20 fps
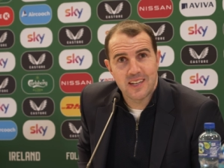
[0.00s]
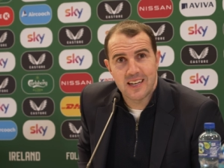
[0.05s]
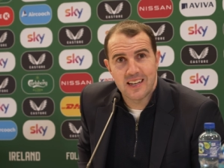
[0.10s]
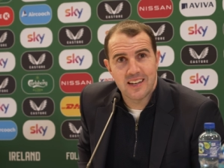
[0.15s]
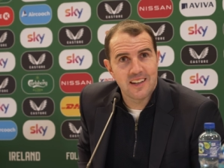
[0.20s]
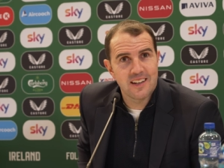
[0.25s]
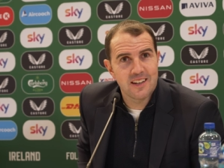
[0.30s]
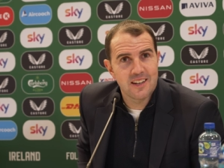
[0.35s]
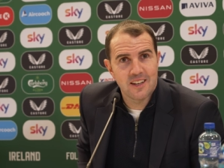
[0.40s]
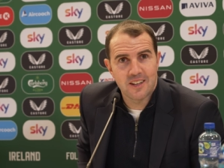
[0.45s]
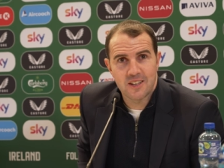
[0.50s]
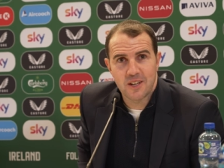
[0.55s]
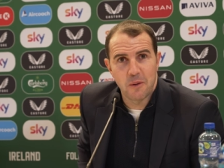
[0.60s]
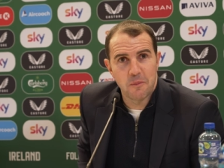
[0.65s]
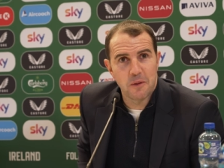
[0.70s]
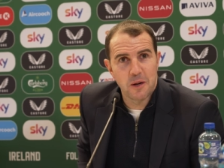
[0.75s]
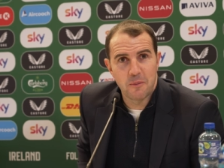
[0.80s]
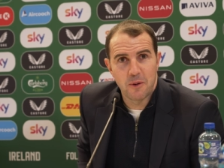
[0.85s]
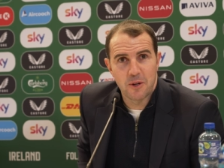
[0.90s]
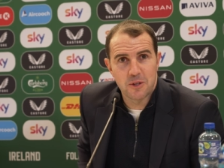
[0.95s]
a
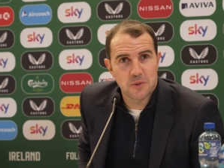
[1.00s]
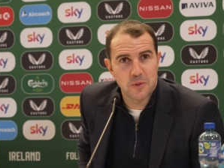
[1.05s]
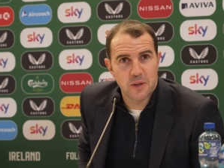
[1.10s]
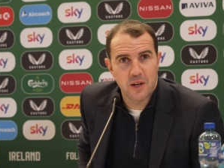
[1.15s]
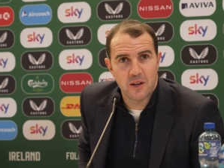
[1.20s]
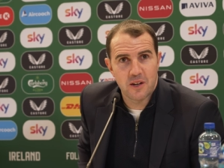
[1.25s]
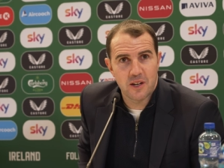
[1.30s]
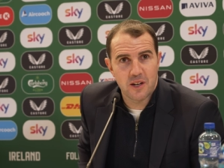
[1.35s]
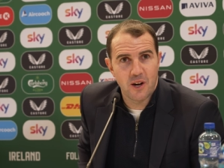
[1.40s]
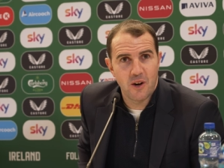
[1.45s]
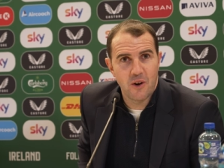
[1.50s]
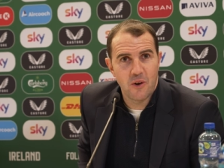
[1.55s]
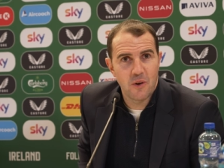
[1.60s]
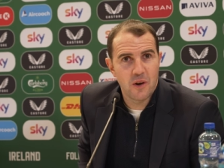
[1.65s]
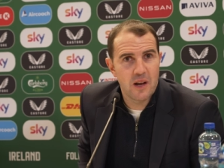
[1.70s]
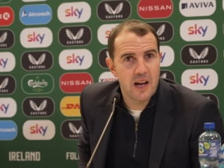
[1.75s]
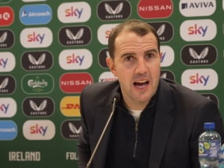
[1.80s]
couple of months without a goal.